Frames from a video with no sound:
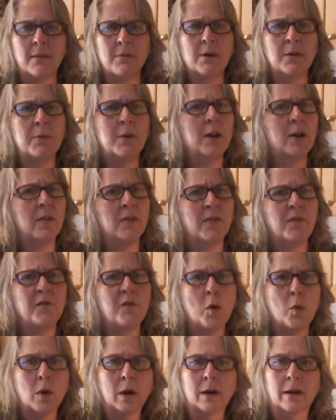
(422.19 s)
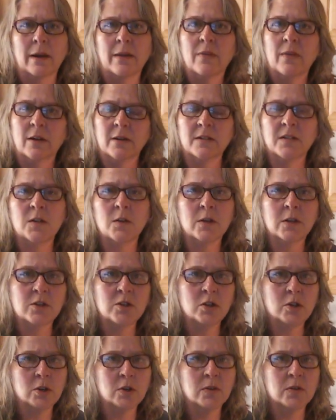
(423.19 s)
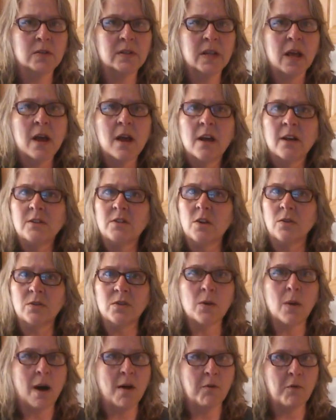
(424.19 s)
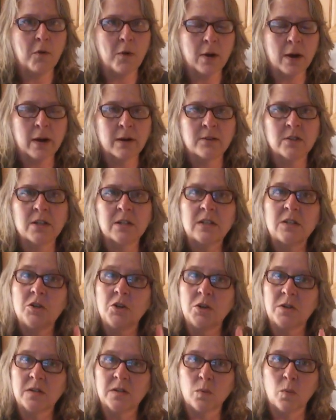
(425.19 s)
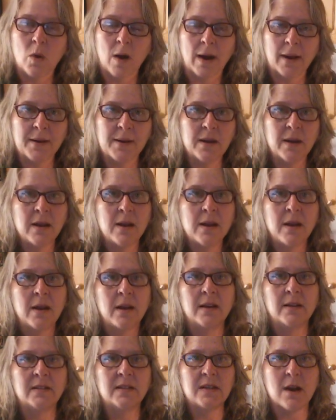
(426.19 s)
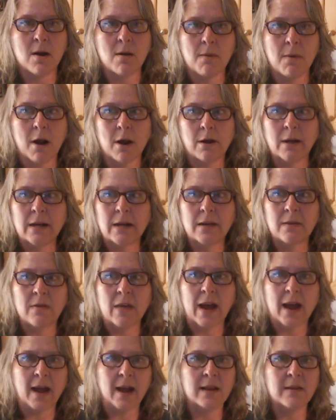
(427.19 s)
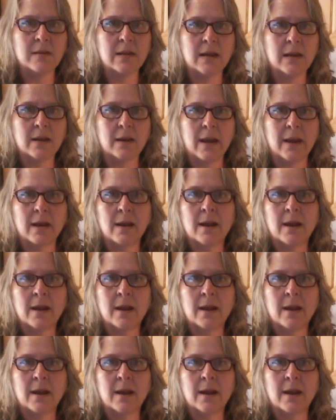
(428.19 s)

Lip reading: I'm going to put 4 in there. So you can choose, don't do all 4, just choose one and start marketing that. I think